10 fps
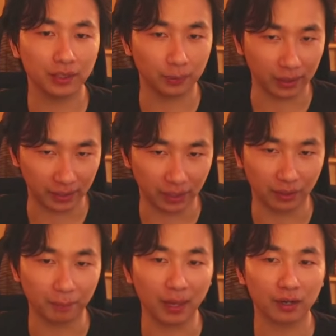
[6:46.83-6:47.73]
You want to get on
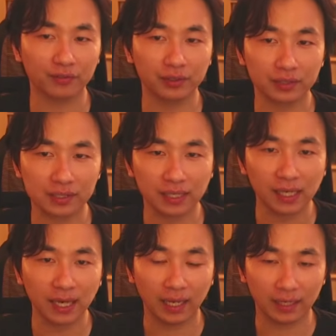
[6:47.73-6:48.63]
the battlefields,
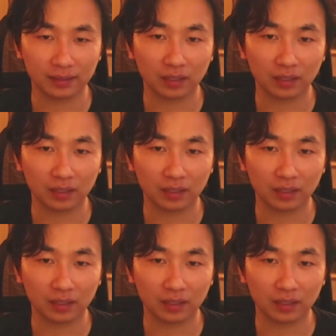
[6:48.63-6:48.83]
and